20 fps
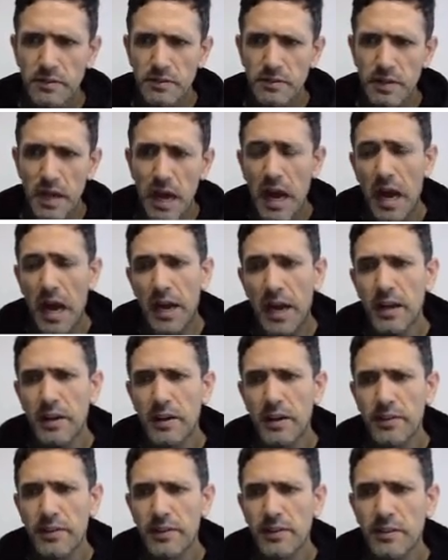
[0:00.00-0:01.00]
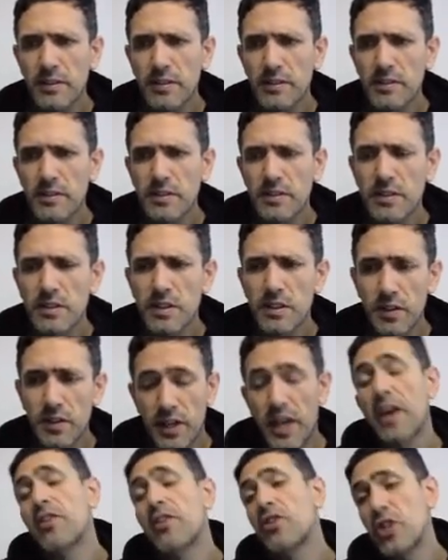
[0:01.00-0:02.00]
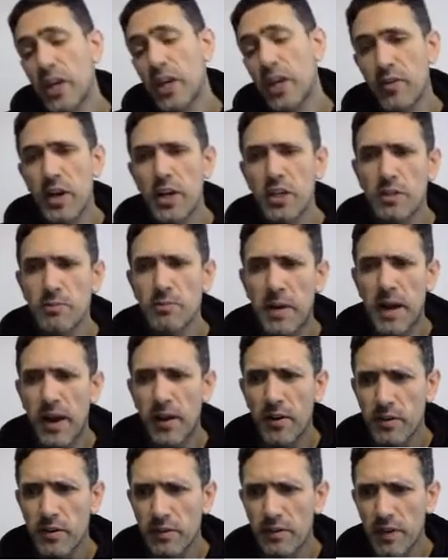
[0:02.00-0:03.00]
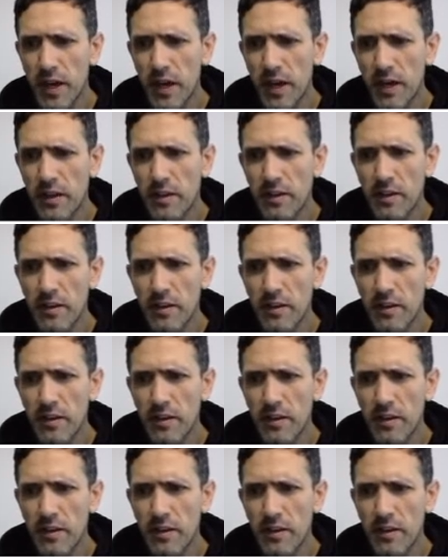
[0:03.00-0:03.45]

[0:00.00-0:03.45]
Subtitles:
I, kth generation parent of I.